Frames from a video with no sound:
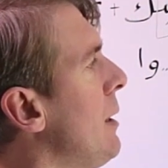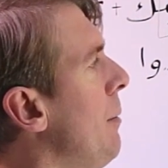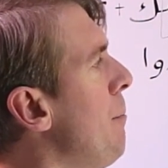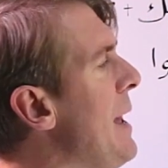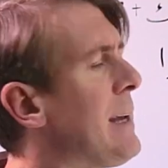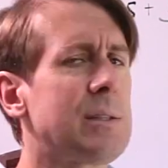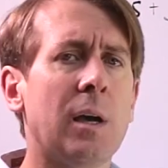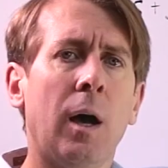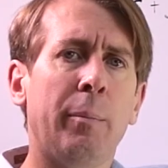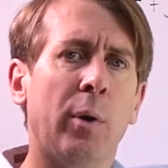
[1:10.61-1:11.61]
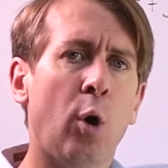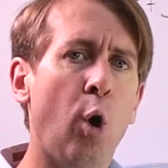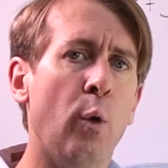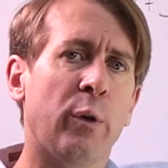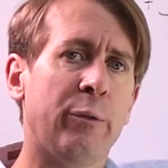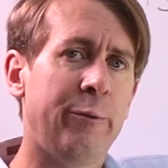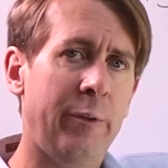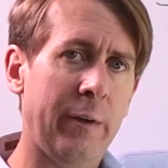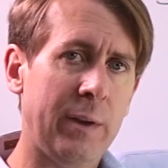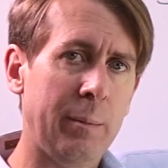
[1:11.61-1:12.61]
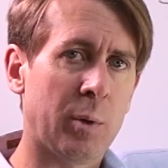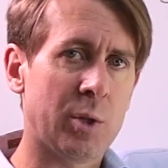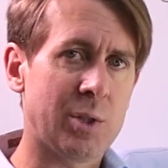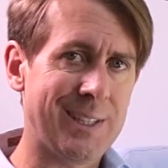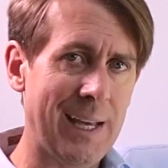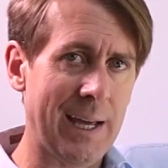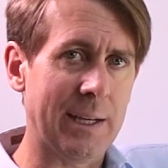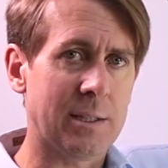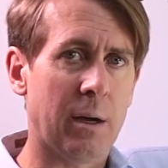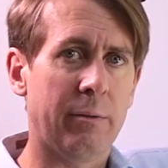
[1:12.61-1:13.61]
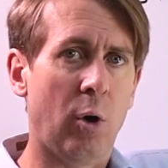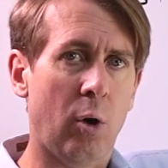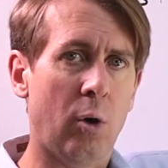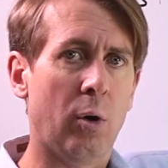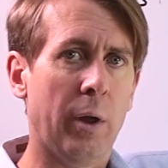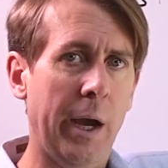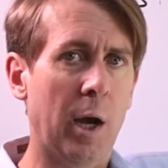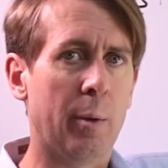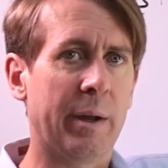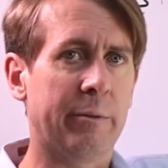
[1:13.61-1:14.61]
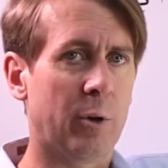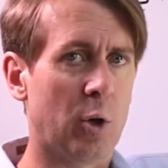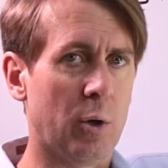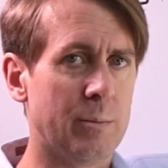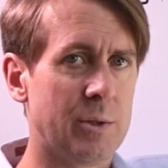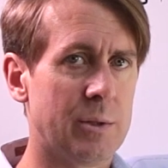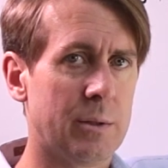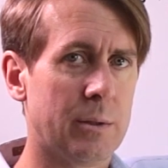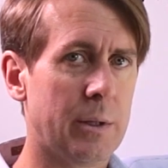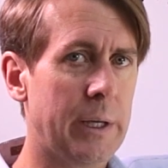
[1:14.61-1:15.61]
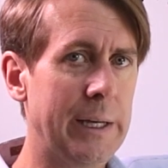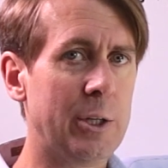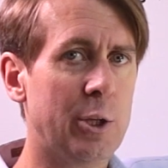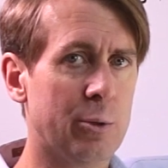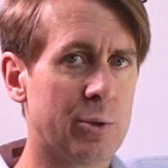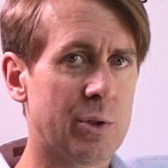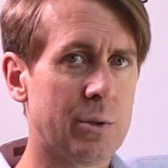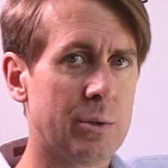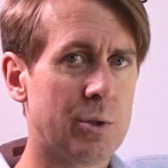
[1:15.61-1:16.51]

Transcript: makes up over 50% of all Arabic verbs in use.